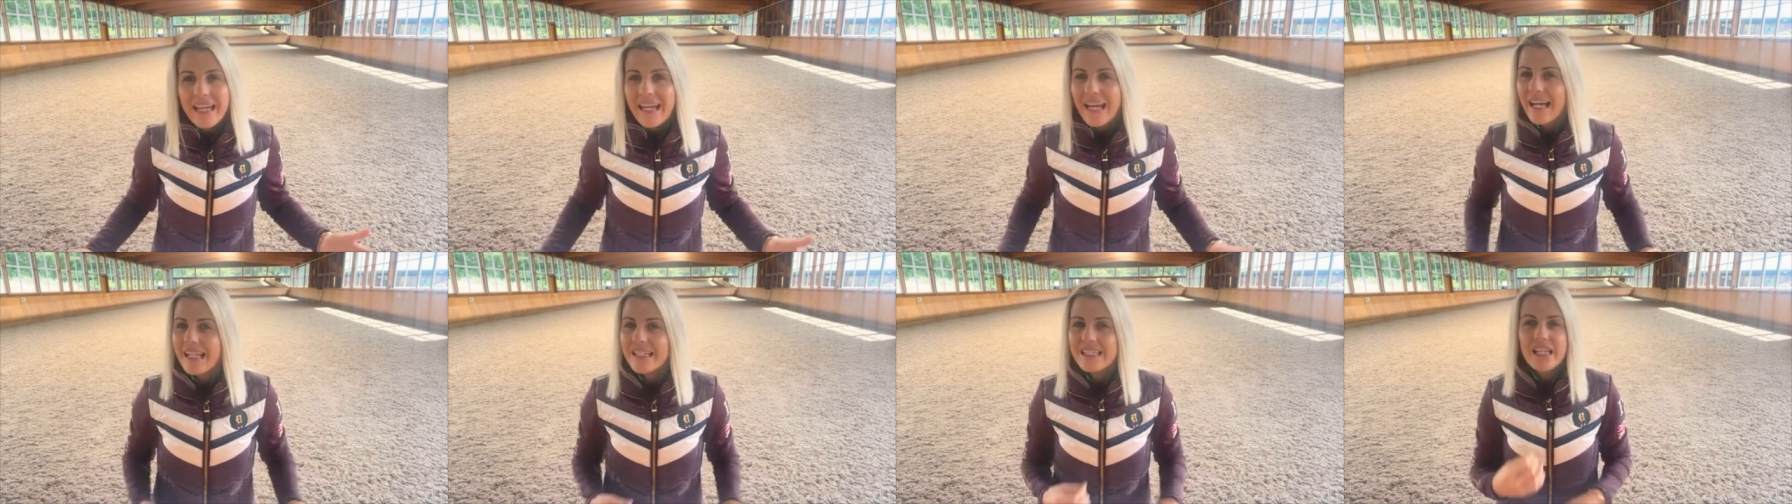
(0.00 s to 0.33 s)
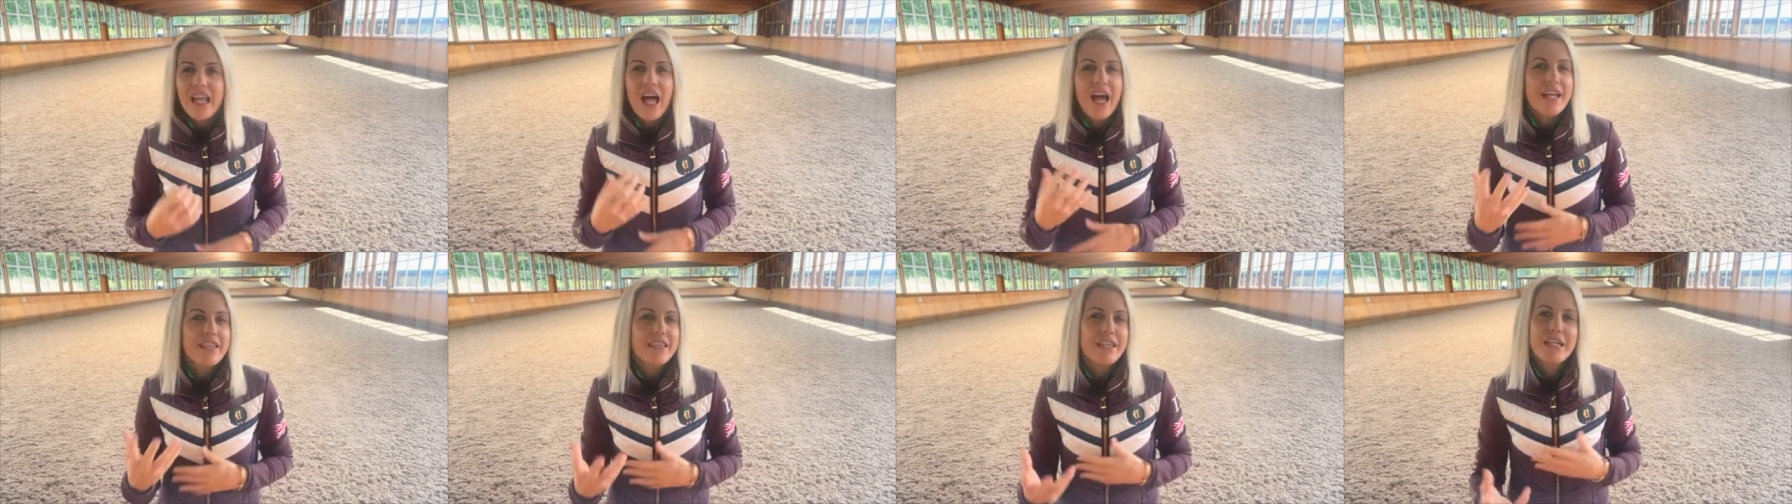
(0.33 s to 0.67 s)
It's
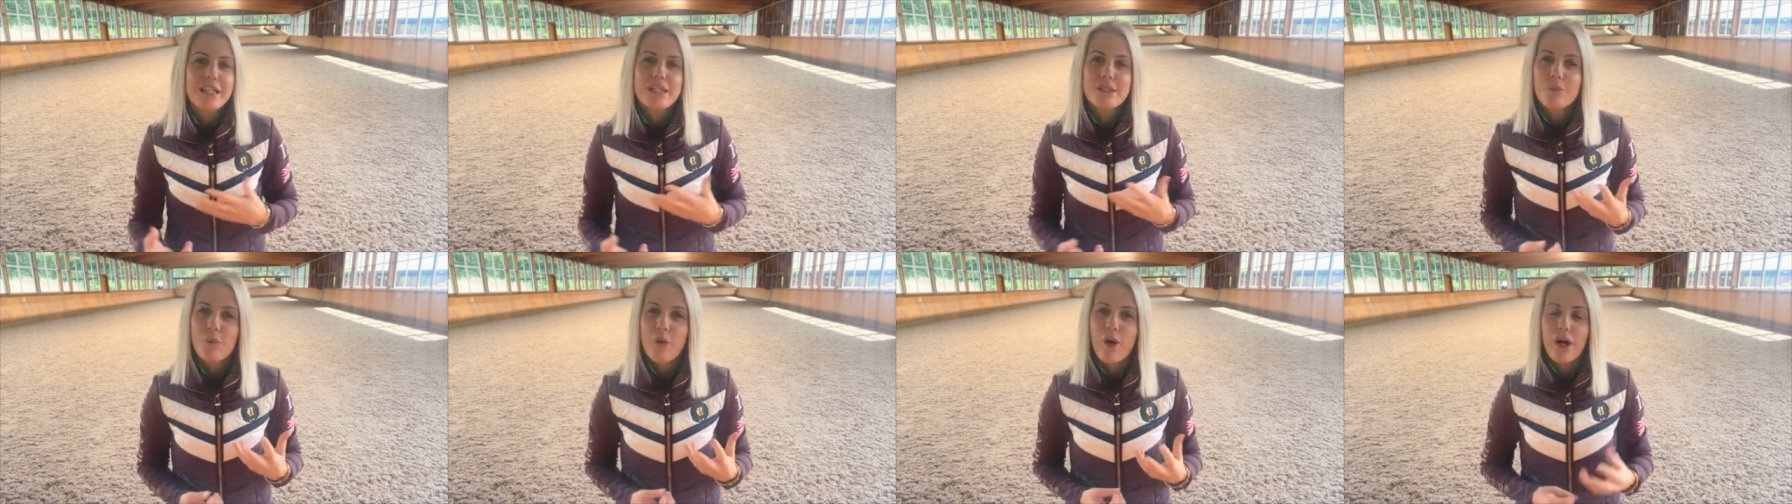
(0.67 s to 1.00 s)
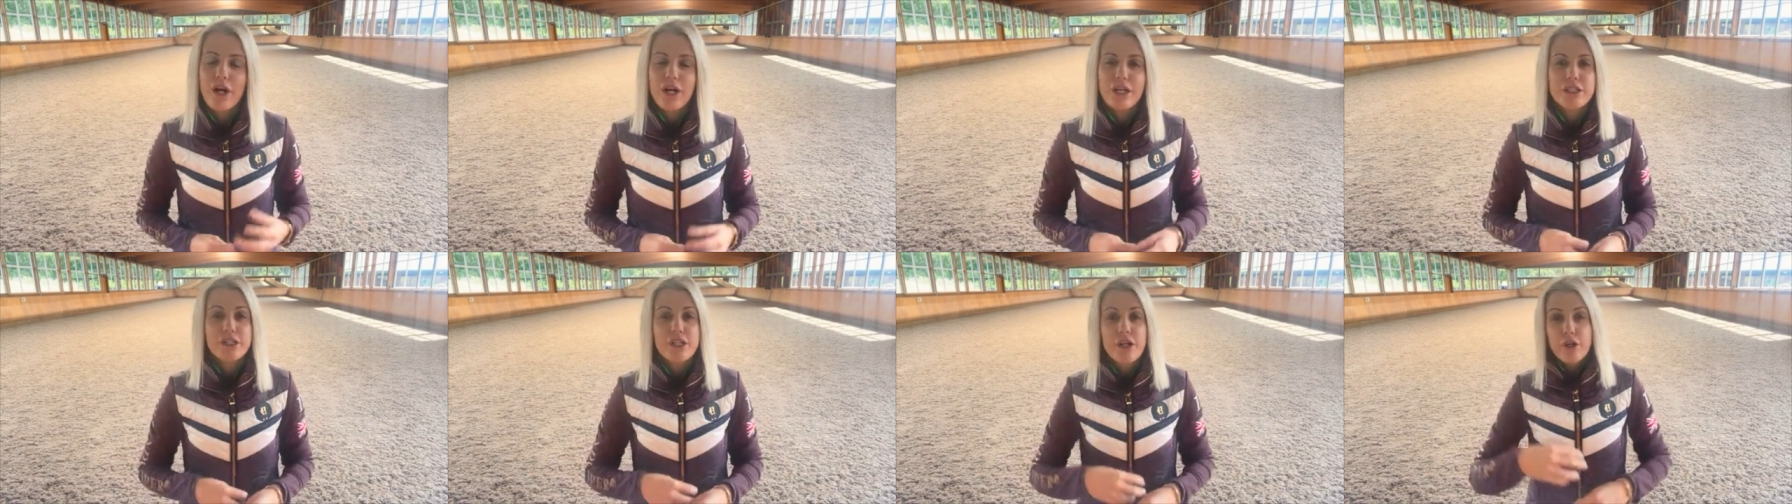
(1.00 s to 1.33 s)
like these
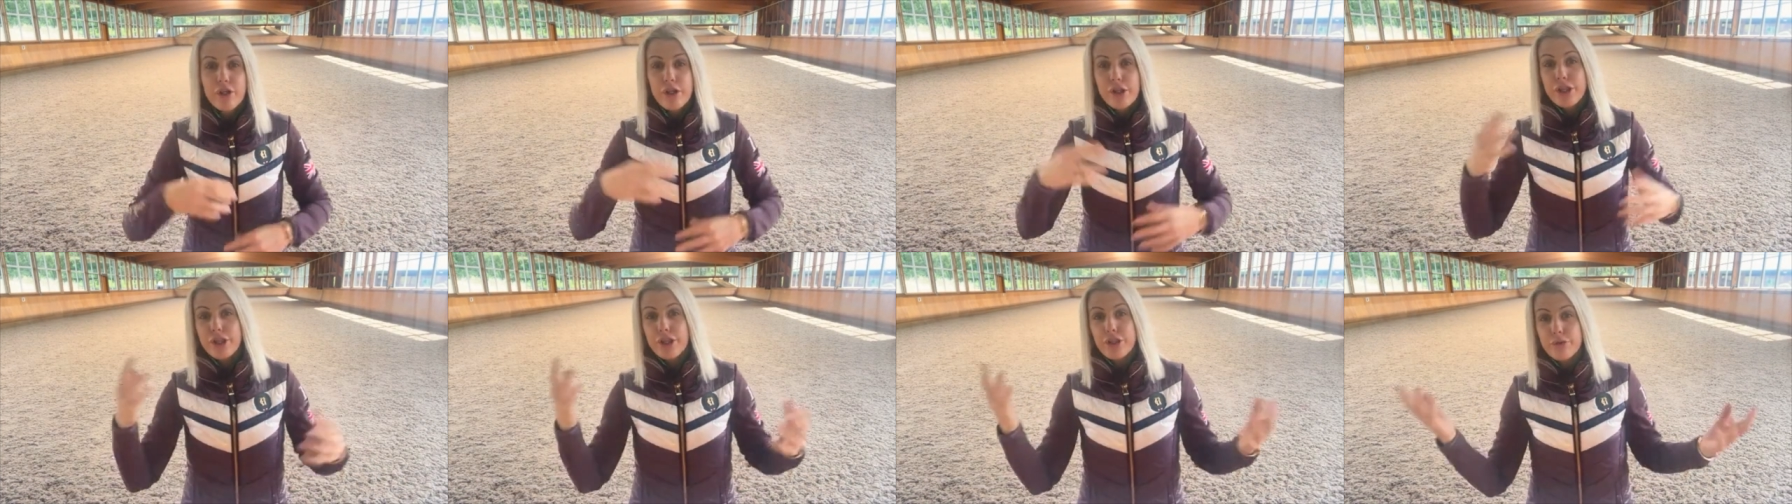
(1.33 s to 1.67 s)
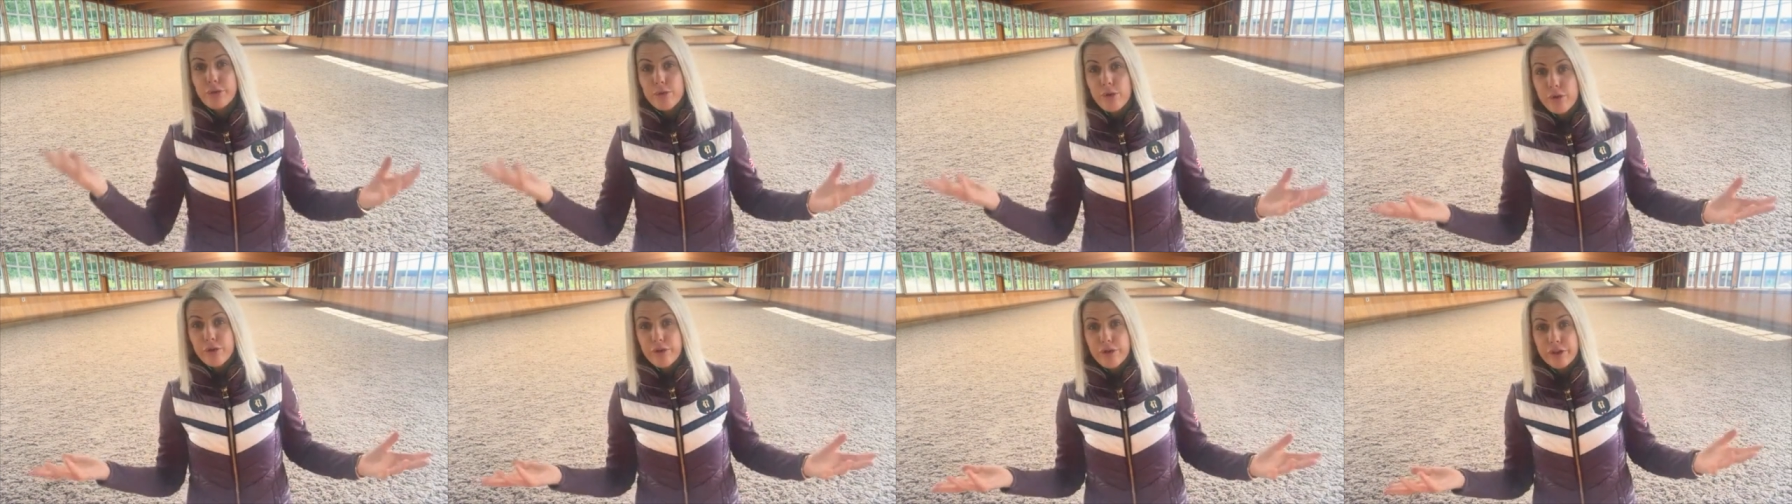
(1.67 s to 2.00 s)
words,
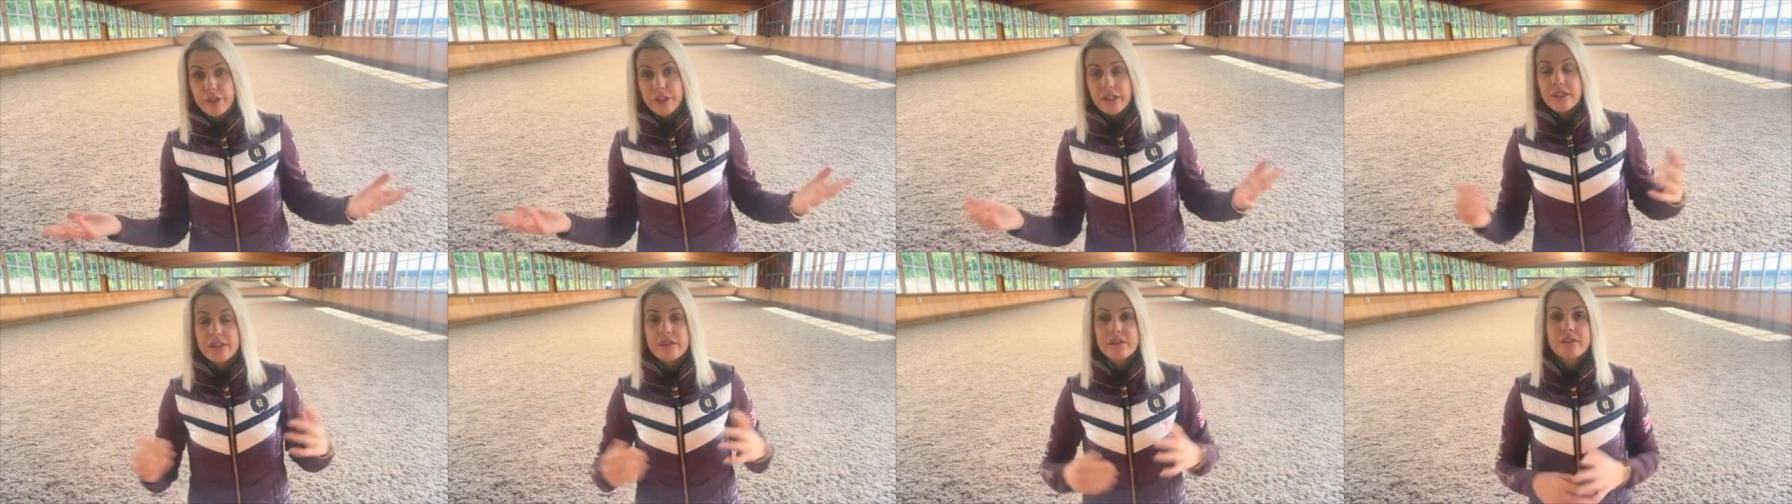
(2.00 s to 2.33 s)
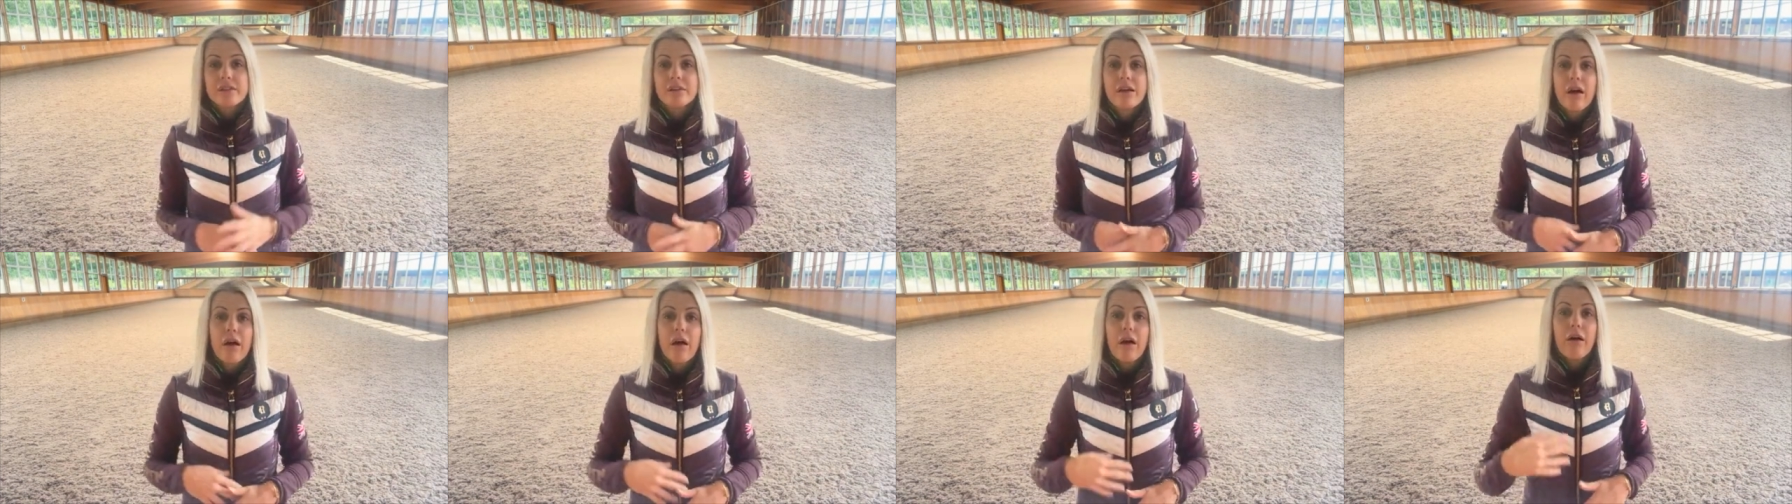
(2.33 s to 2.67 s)
throughness,